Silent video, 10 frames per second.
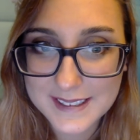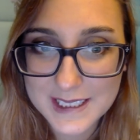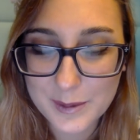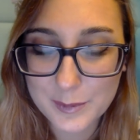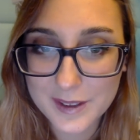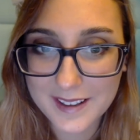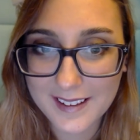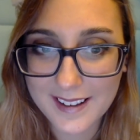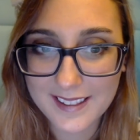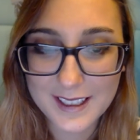So I'm really
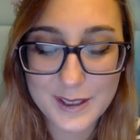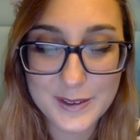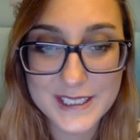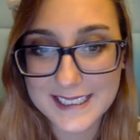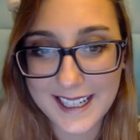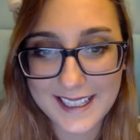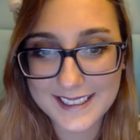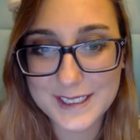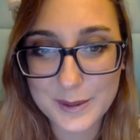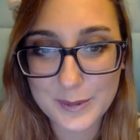glad that you decided
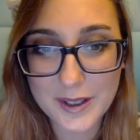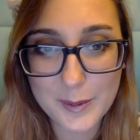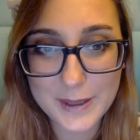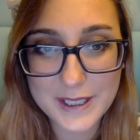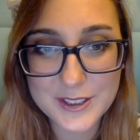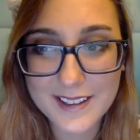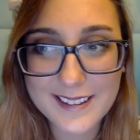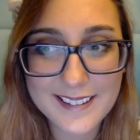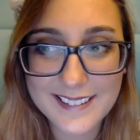to become a patron